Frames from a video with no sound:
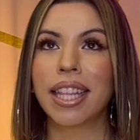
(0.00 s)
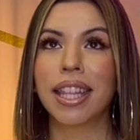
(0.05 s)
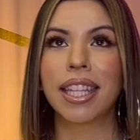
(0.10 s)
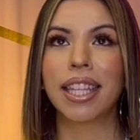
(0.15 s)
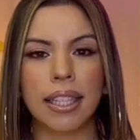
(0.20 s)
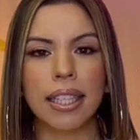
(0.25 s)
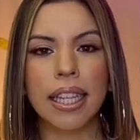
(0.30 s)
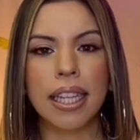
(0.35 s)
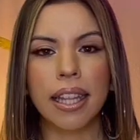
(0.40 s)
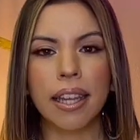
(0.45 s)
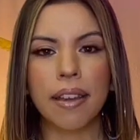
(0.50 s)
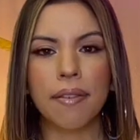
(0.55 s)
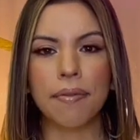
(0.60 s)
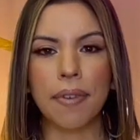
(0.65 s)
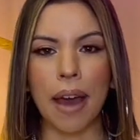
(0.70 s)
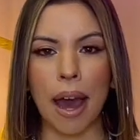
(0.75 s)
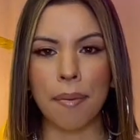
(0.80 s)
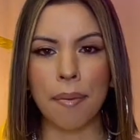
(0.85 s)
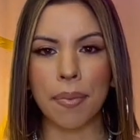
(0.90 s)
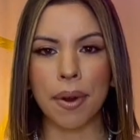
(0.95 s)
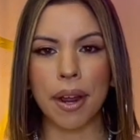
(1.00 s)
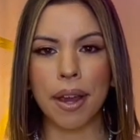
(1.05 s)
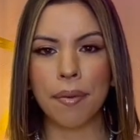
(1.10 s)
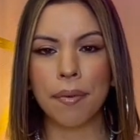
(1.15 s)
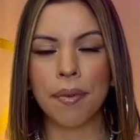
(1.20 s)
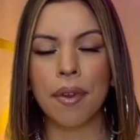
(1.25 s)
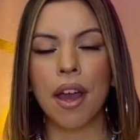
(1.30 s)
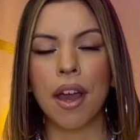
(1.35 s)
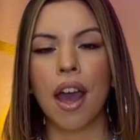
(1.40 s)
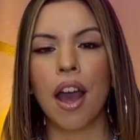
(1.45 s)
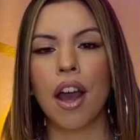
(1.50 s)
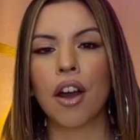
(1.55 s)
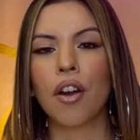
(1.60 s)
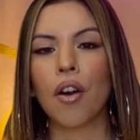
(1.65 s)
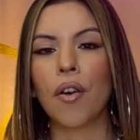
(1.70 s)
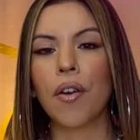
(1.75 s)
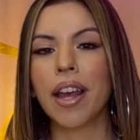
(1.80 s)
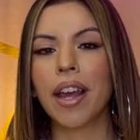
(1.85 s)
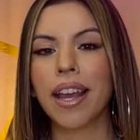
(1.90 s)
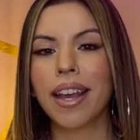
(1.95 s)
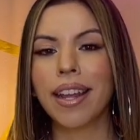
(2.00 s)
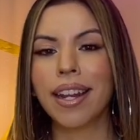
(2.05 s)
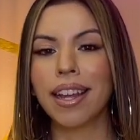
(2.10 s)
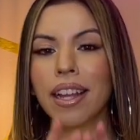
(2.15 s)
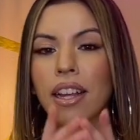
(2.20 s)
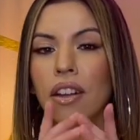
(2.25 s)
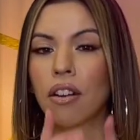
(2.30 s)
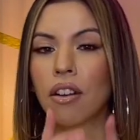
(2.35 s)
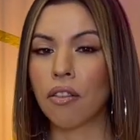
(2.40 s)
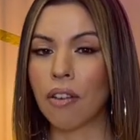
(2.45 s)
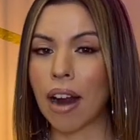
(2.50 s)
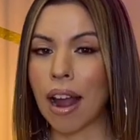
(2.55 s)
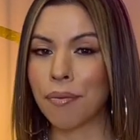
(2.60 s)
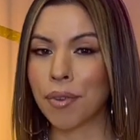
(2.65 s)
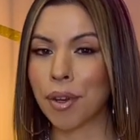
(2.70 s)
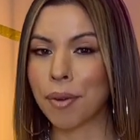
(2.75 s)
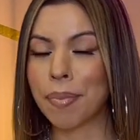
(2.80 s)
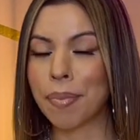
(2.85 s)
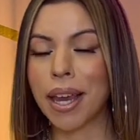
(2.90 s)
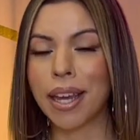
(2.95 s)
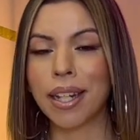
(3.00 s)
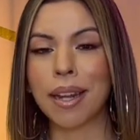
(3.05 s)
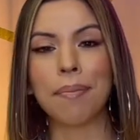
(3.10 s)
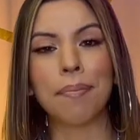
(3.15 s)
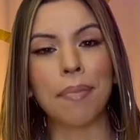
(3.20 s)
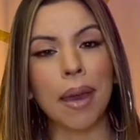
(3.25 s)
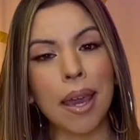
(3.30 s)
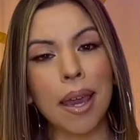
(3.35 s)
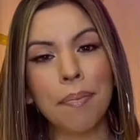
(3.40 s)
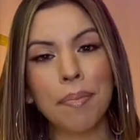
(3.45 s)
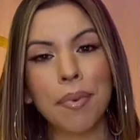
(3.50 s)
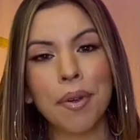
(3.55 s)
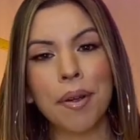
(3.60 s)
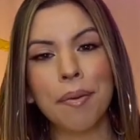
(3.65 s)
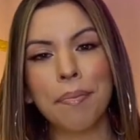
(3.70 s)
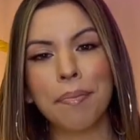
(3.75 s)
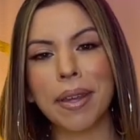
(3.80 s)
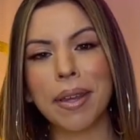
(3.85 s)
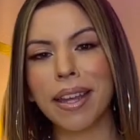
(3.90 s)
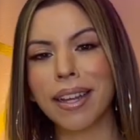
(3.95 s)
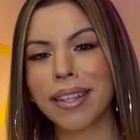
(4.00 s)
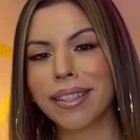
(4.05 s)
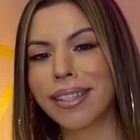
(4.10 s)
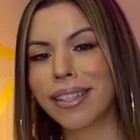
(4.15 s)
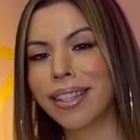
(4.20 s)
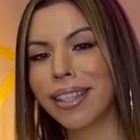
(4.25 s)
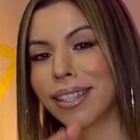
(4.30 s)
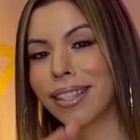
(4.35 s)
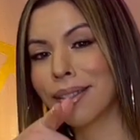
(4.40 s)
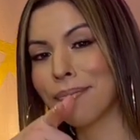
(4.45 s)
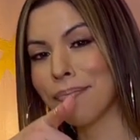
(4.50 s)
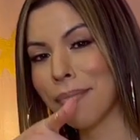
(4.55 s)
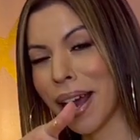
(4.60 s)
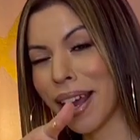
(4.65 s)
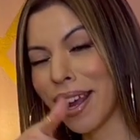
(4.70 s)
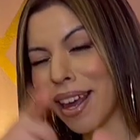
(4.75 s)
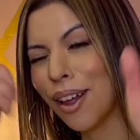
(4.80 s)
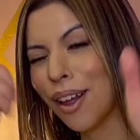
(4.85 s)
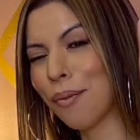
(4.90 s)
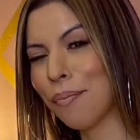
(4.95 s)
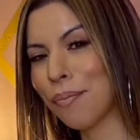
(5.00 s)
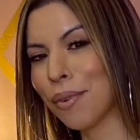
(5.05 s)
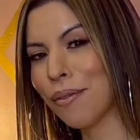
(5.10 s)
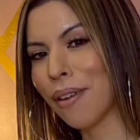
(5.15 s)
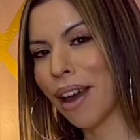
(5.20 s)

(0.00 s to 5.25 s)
the ceiling fabric, go ahead and grab your pen and paper because this might help you out.